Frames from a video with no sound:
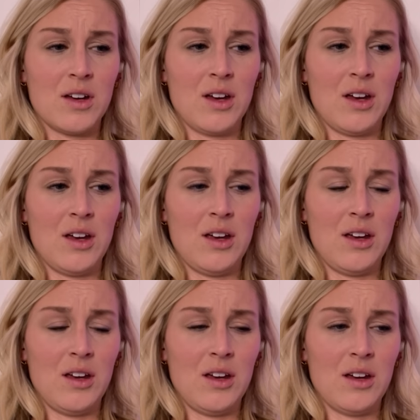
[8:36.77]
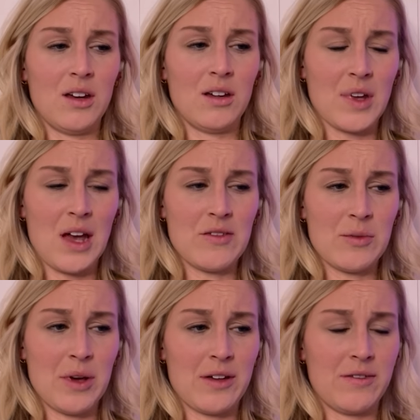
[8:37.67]
I have a
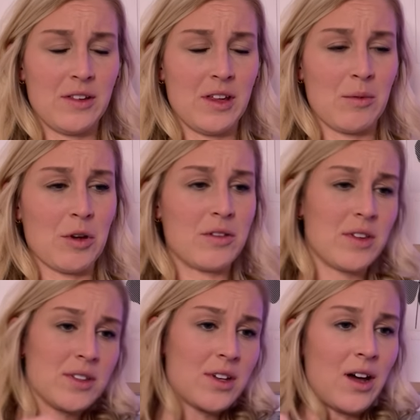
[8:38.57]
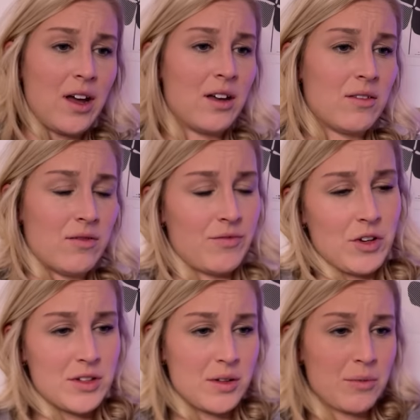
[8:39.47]
bad feeling about this guy.
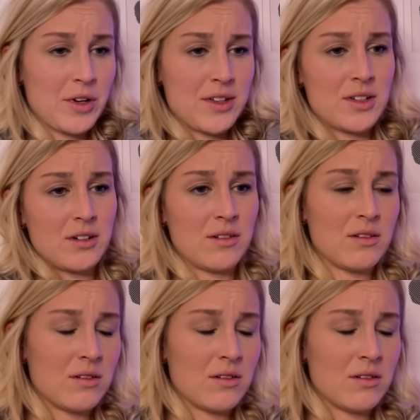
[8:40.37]
For some reason.